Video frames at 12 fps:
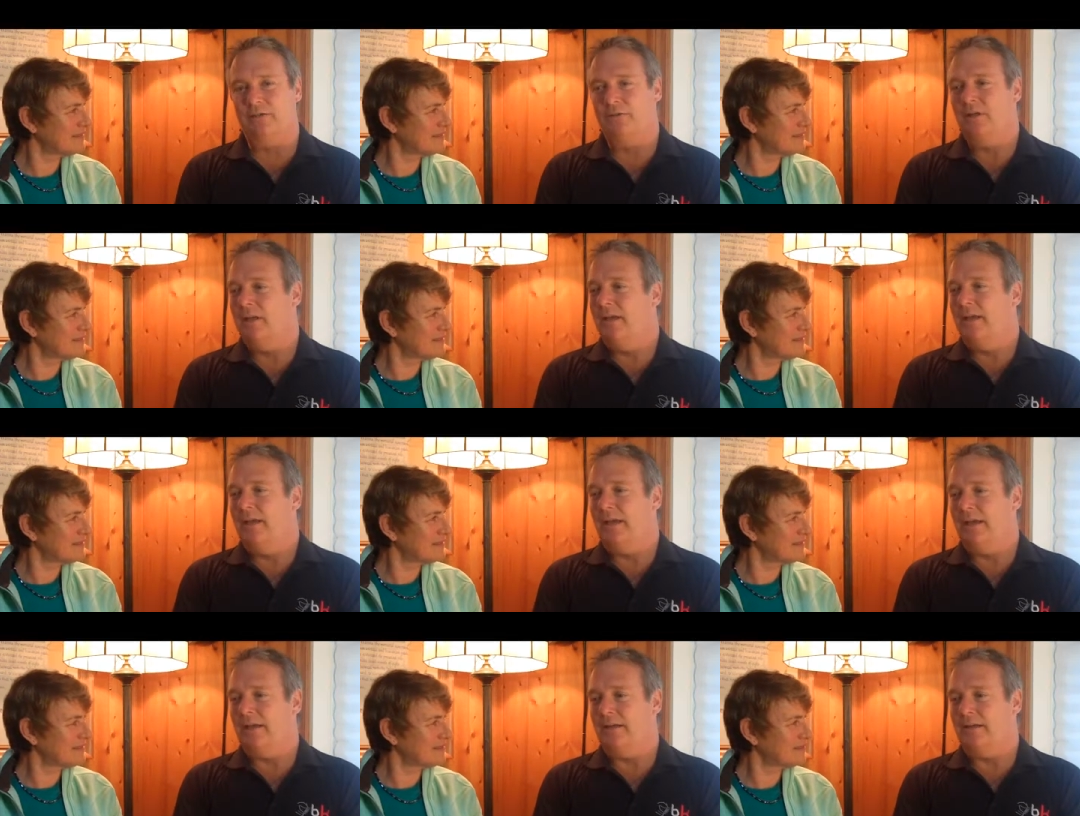Speaker 1: out,
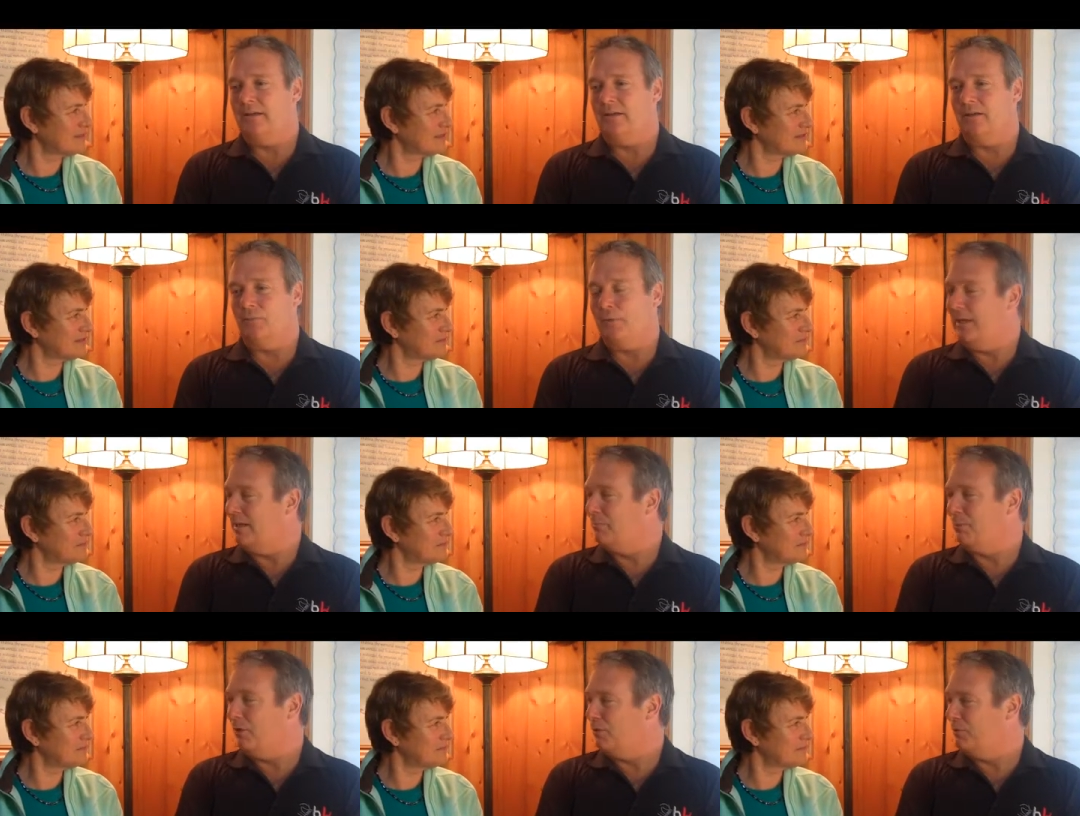and uh, we had
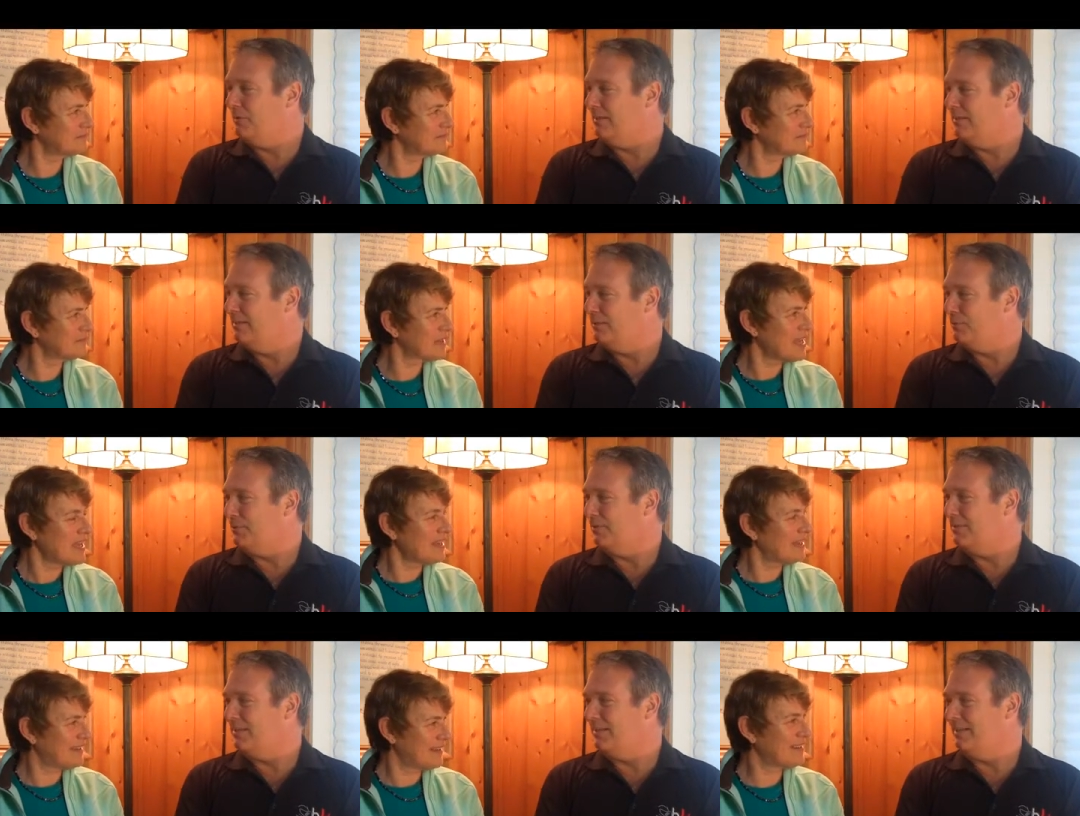a ball with it. It
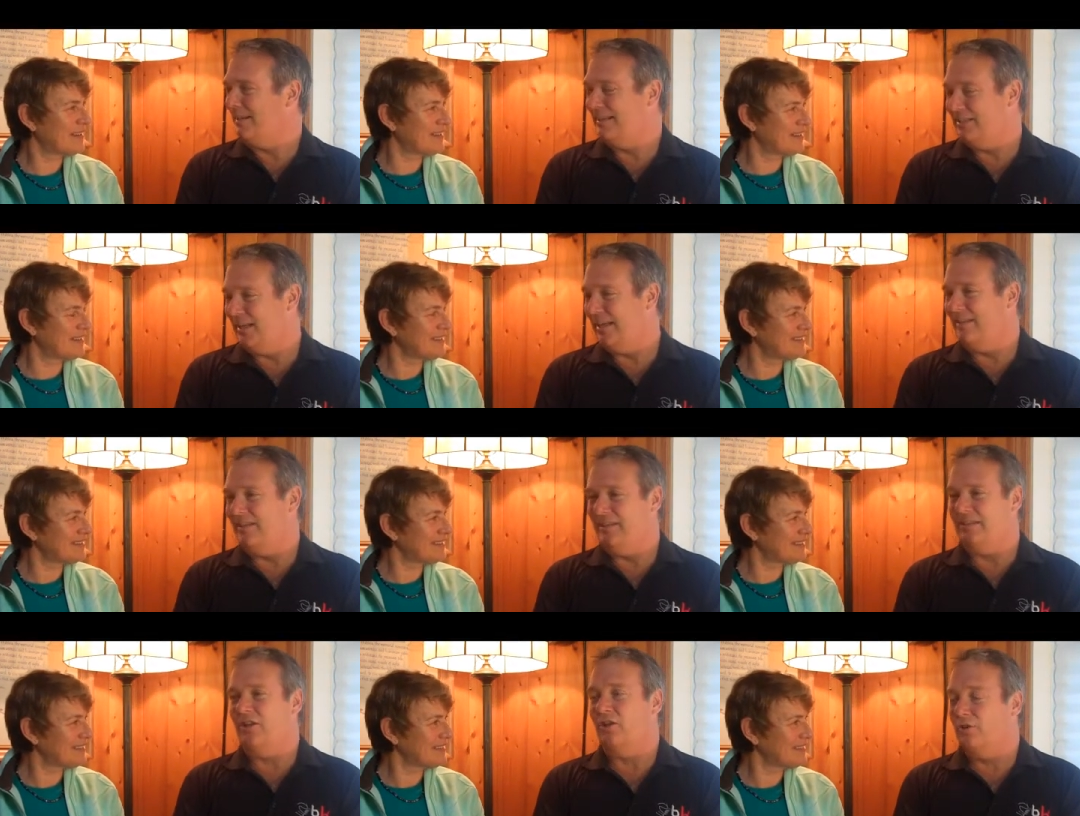was and and
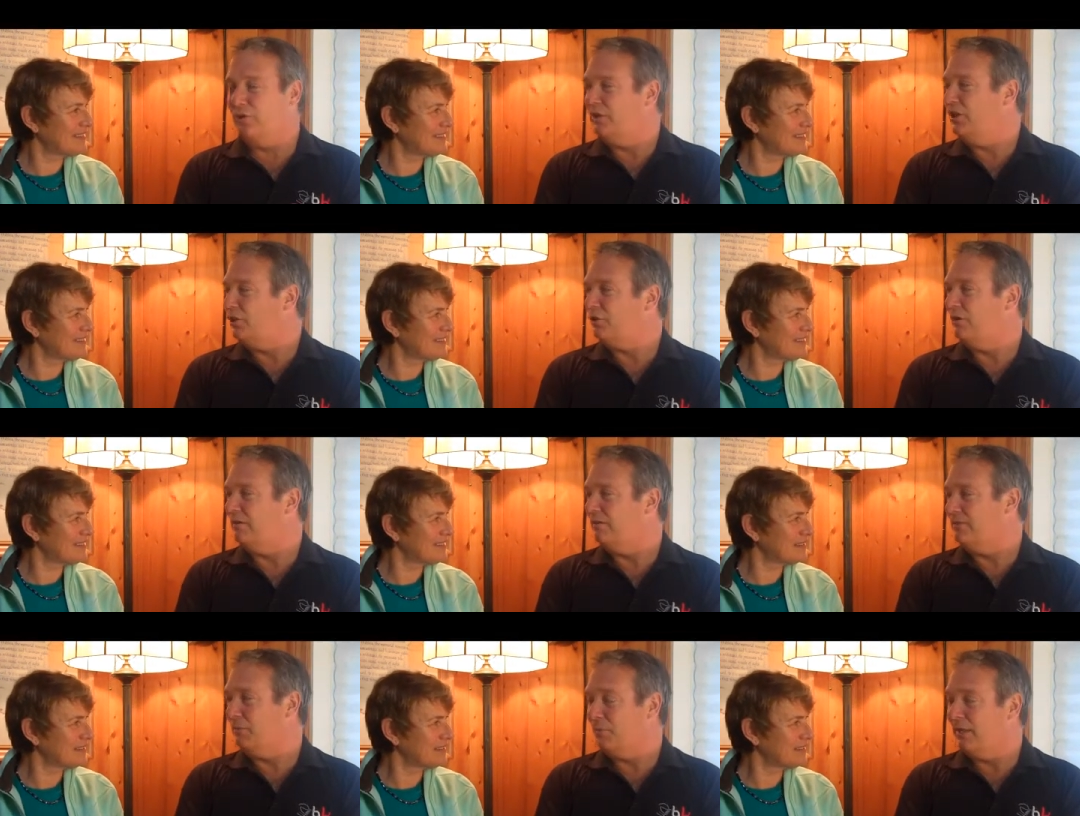the the learning
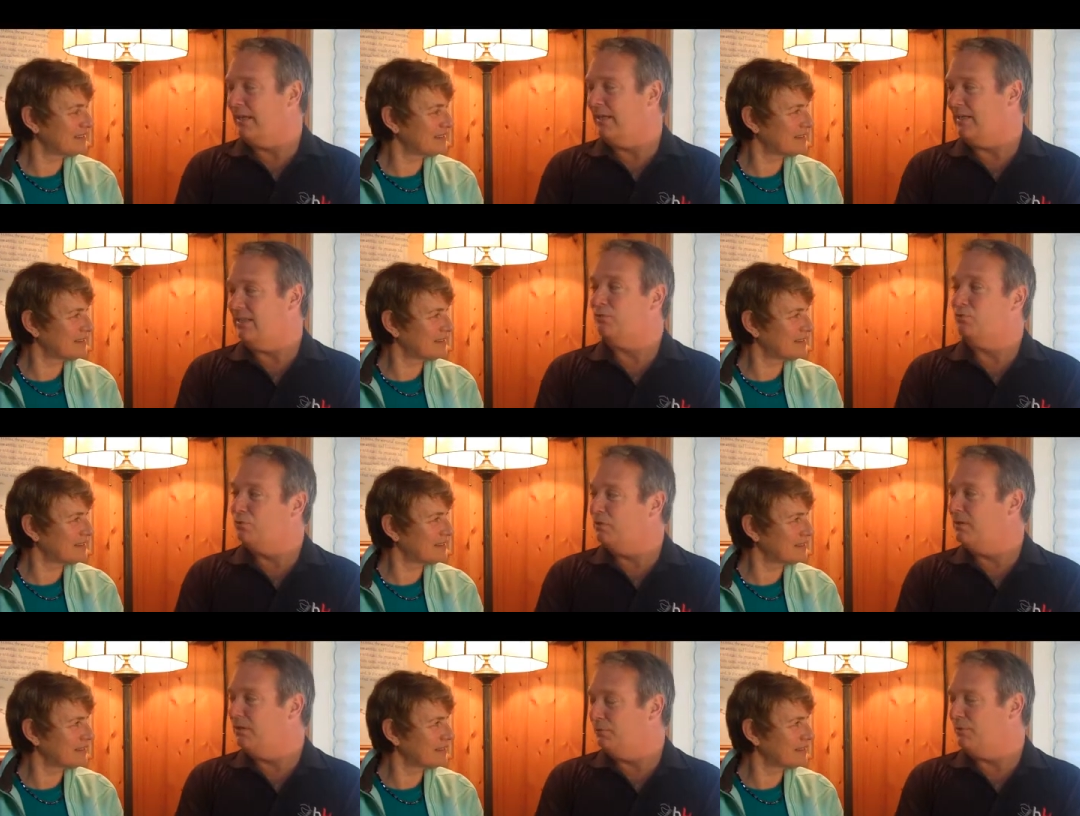curve to play it is
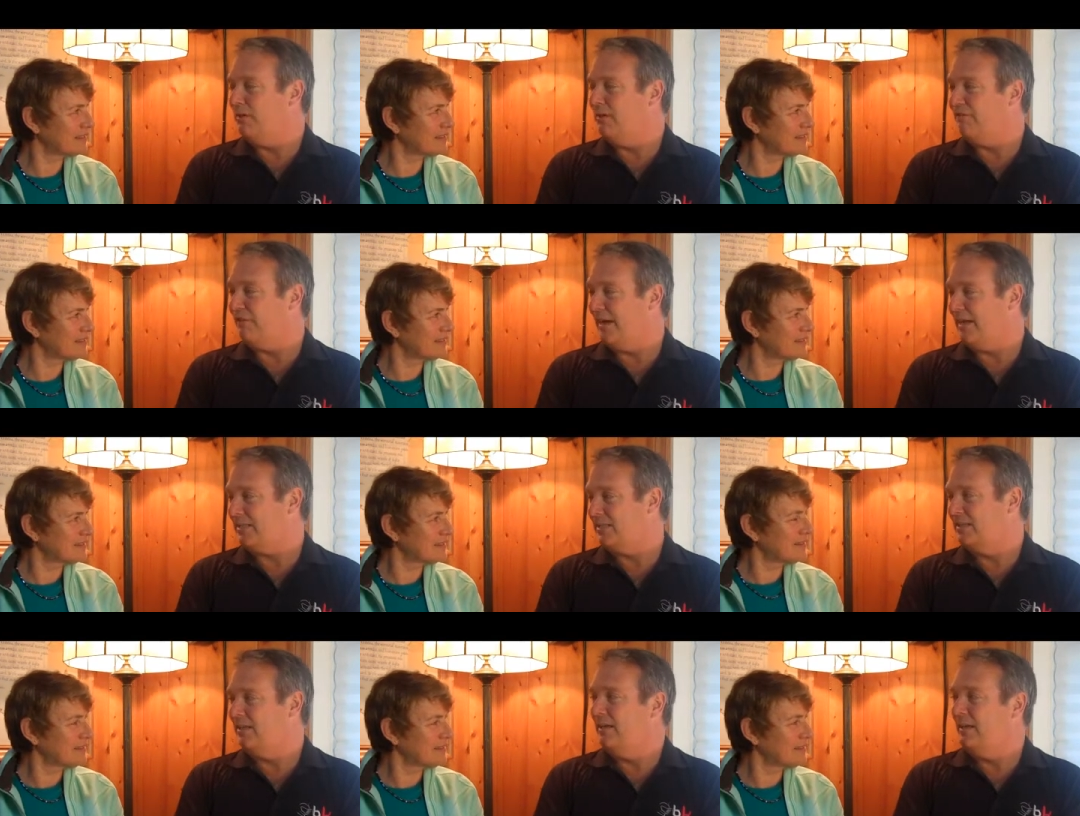really really
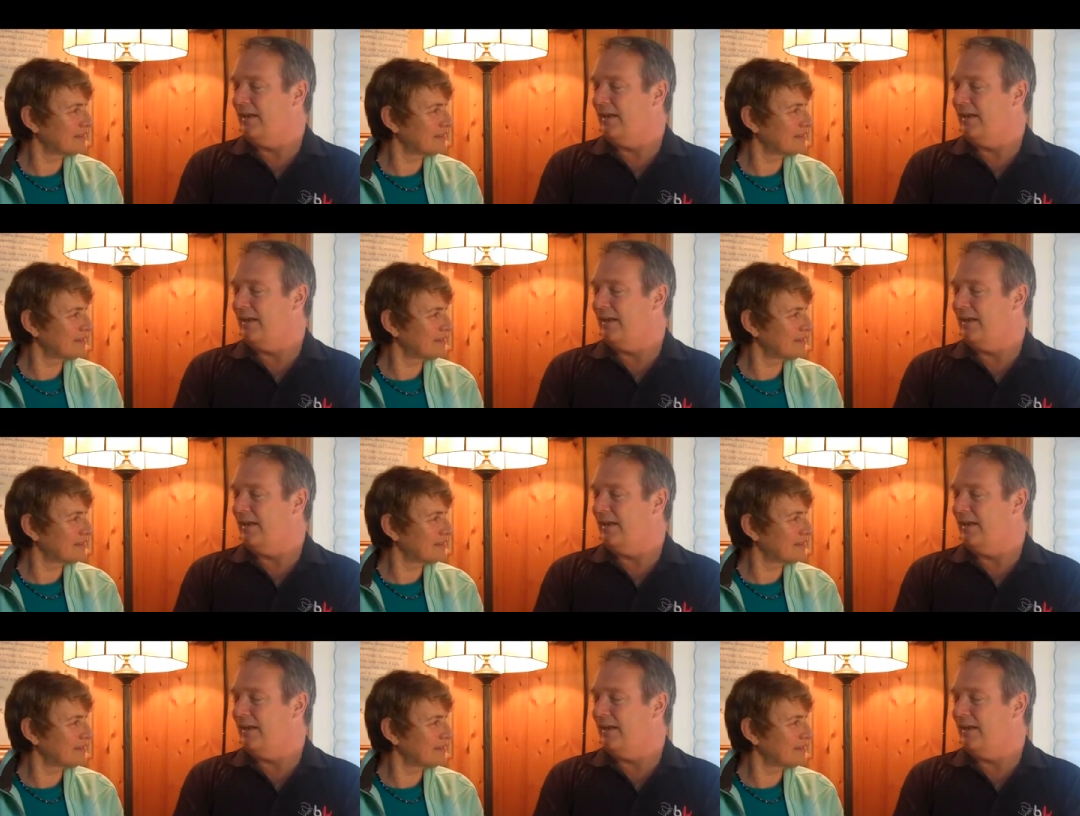fast.